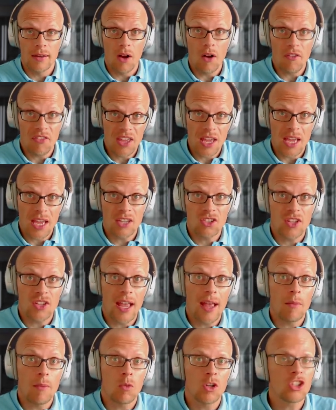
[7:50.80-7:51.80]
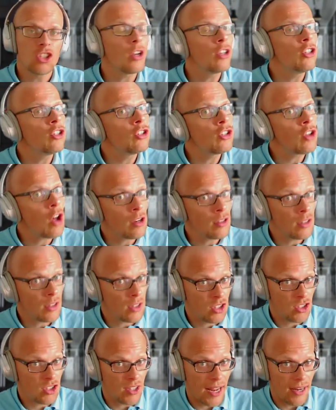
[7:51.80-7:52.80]
exam which are
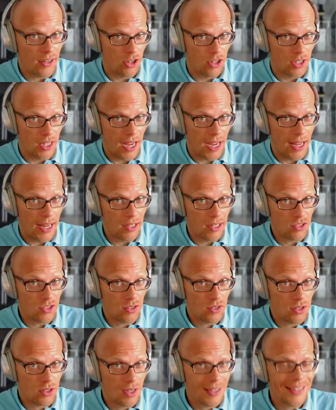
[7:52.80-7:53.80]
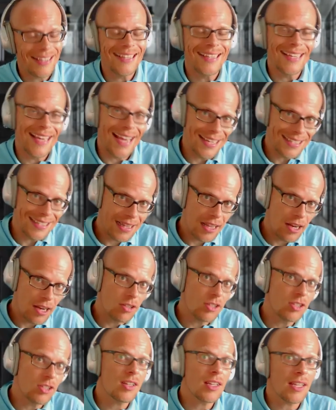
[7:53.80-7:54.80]
non-standardized. Yes, there
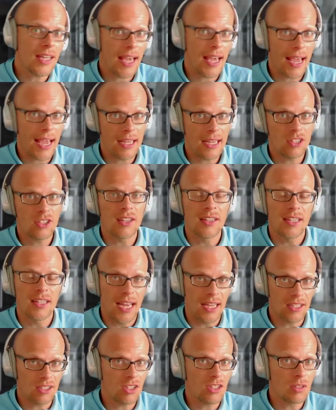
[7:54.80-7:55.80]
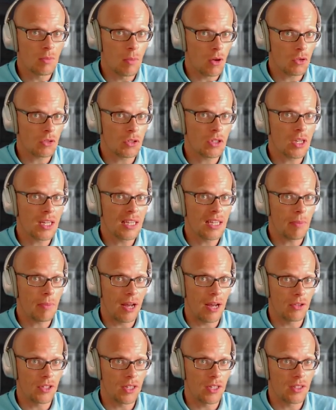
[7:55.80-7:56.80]
is the case, and yes, it's mostly
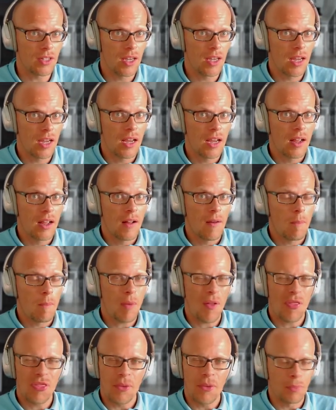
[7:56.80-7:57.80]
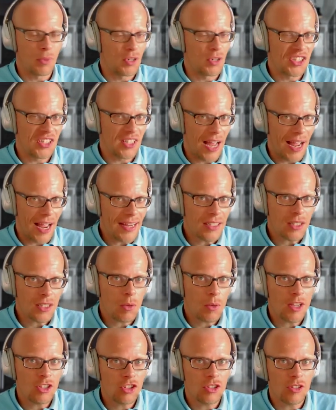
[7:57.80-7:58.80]
about it, but the precise
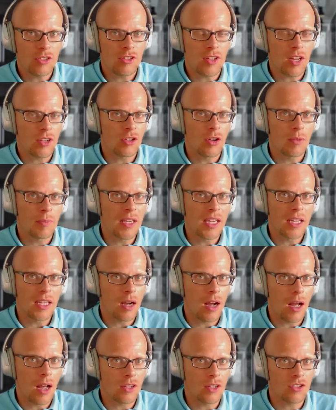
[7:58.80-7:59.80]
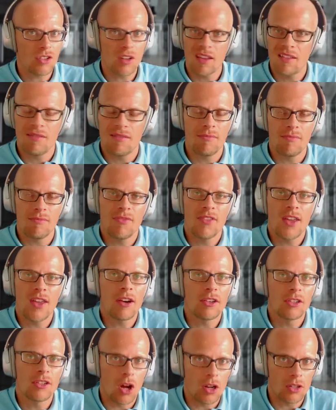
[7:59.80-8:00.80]
questions that you're being asked, they're
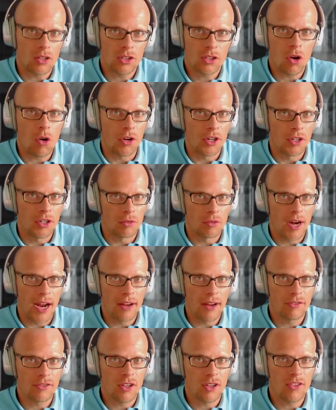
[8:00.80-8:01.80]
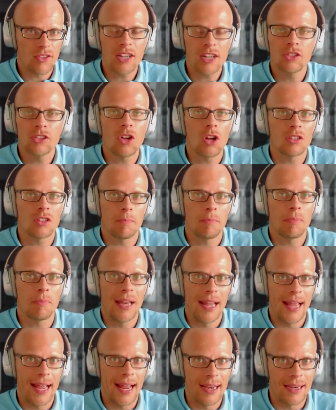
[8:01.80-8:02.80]
not choreographed, they're not
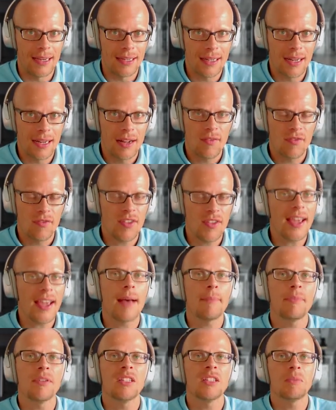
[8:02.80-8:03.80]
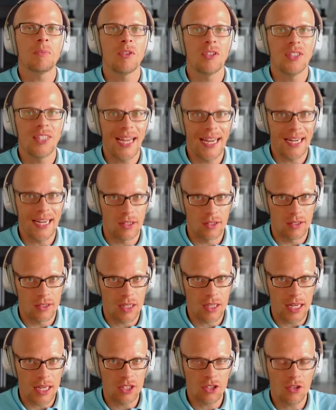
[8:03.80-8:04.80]
planned, they happen
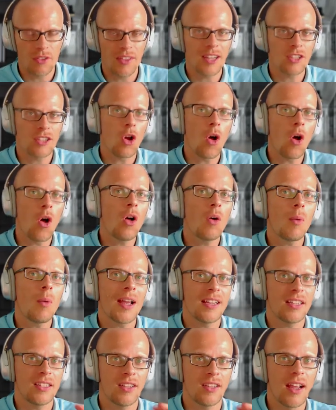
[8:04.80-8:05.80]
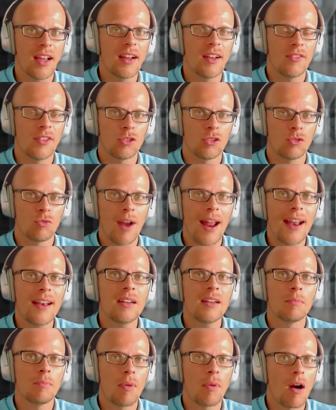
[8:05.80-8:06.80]
spontaneously. So there's always this
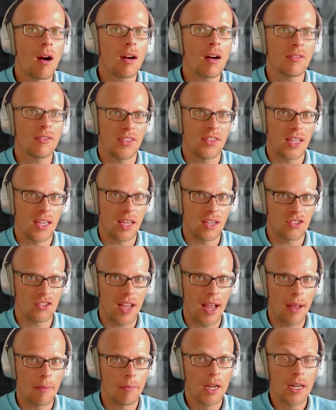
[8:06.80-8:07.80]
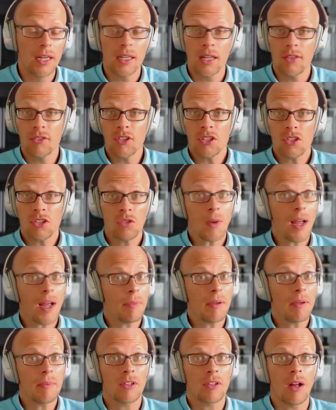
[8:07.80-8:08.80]
random part of the exam. And this is why
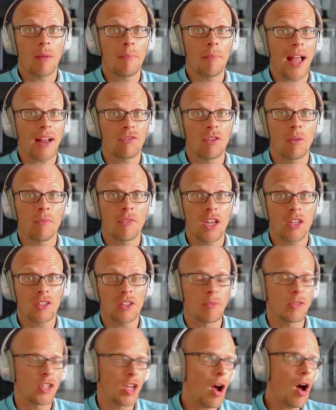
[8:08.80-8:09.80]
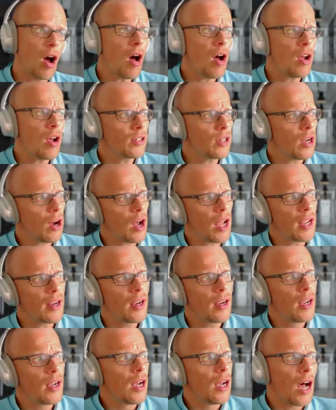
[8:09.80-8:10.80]
people come back from the exam and say, oh, you know,
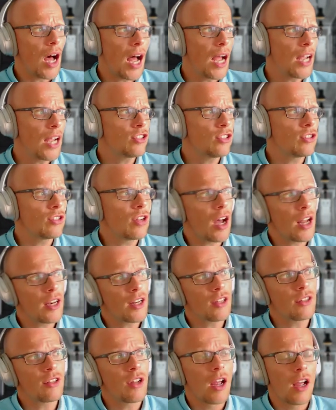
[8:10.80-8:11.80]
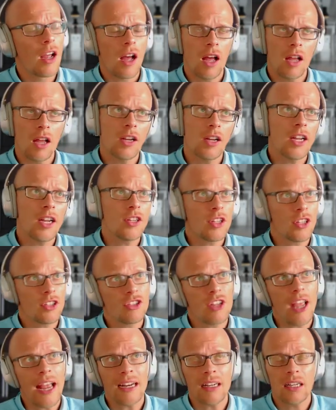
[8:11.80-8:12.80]
I studied it
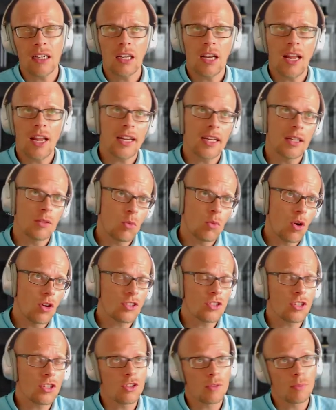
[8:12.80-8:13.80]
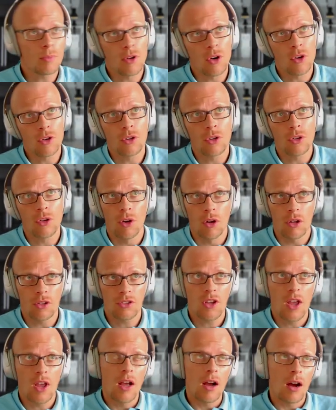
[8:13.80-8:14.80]
exactly like it was in the protocols.
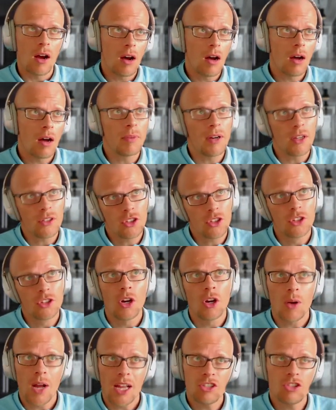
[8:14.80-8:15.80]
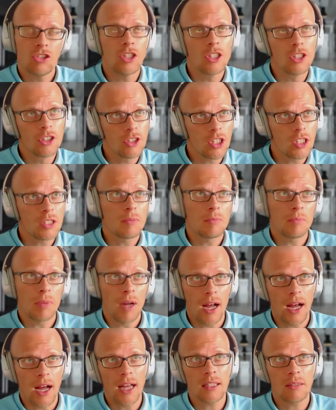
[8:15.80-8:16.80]
Oh, but you know, I still didn't
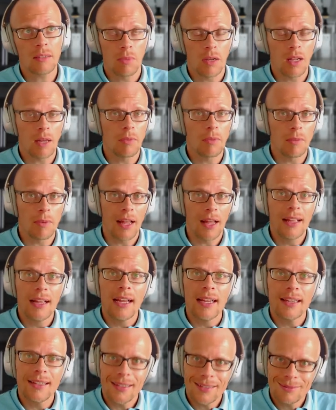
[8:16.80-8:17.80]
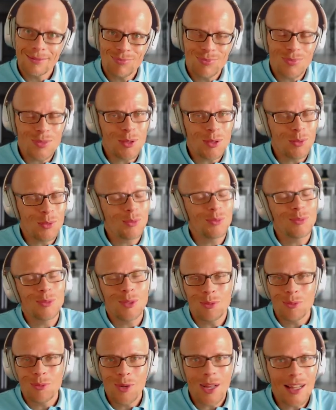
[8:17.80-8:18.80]
pass, blah, blah, blah.
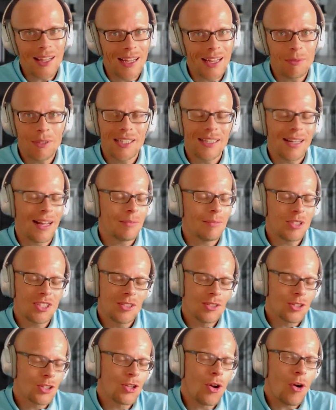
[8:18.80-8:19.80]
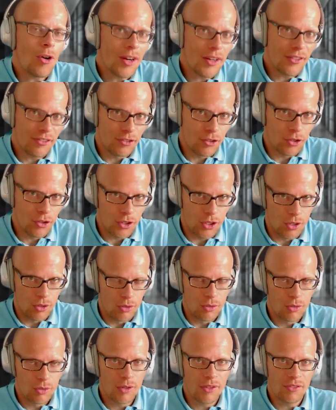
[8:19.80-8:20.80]
Well, I mean, I'm still sorry for
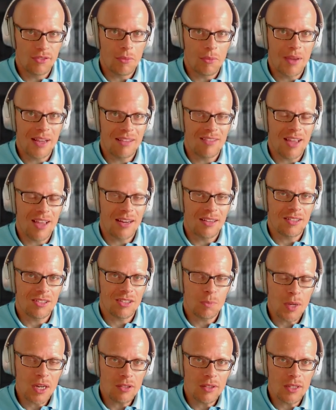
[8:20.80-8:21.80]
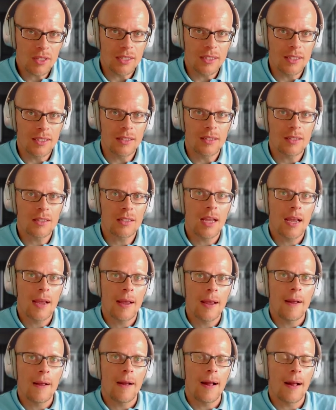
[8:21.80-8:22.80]
you if you made that experience.
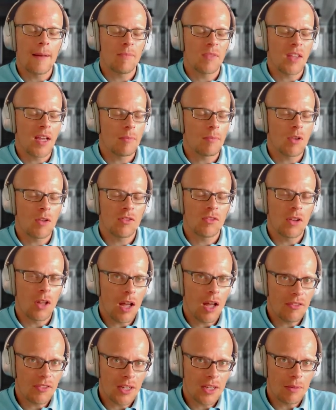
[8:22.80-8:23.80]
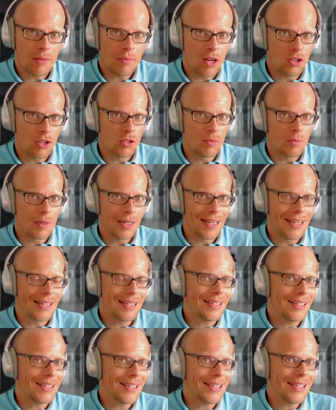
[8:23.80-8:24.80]
I'm not laughing about you, but
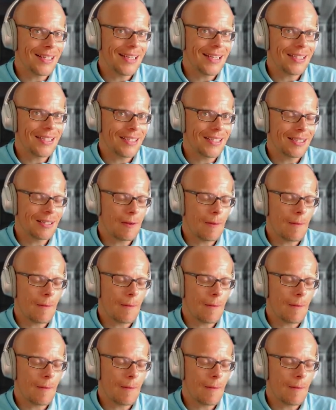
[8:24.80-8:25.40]
it's